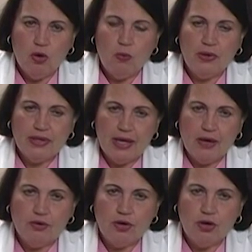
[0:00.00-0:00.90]

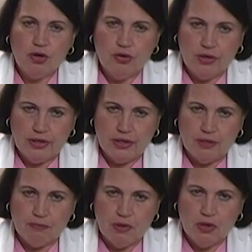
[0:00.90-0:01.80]
without hurting
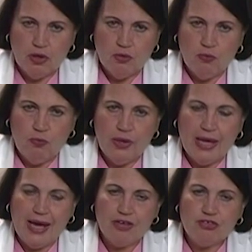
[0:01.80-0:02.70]
them. We
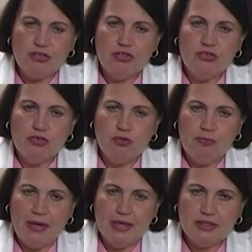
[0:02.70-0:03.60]
actually do
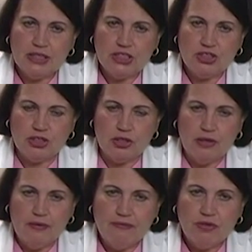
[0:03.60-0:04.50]
pay attention
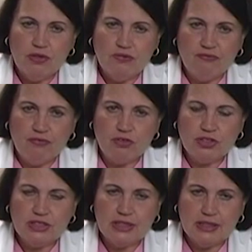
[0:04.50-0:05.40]
to the
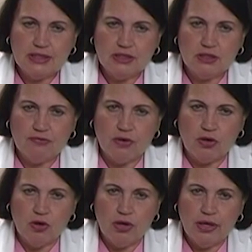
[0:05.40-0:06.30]
first sentence of
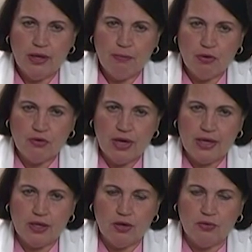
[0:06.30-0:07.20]
our
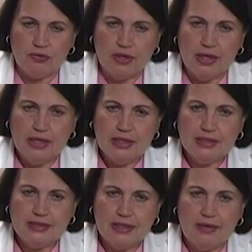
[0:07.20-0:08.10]
Hippocratic Oath that
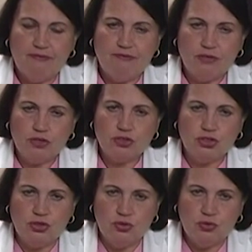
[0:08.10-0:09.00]
said,
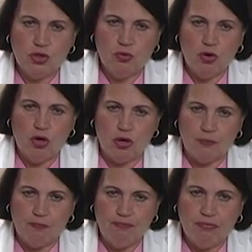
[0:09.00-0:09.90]
first do no
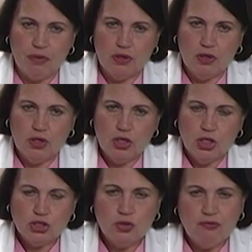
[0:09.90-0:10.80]
harm.
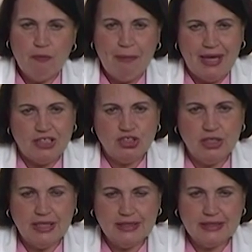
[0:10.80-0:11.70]
So if a patient
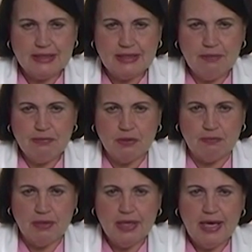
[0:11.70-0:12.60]
has a
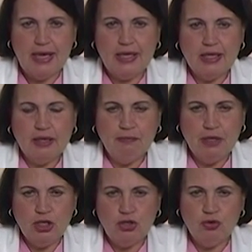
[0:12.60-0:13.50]
symptom and it can
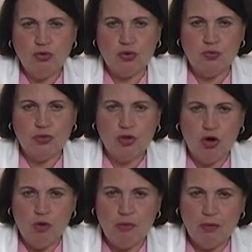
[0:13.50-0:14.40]
be cured with a
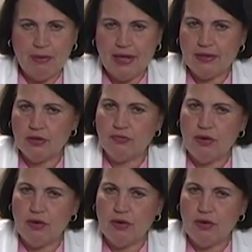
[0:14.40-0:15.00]
homeopathic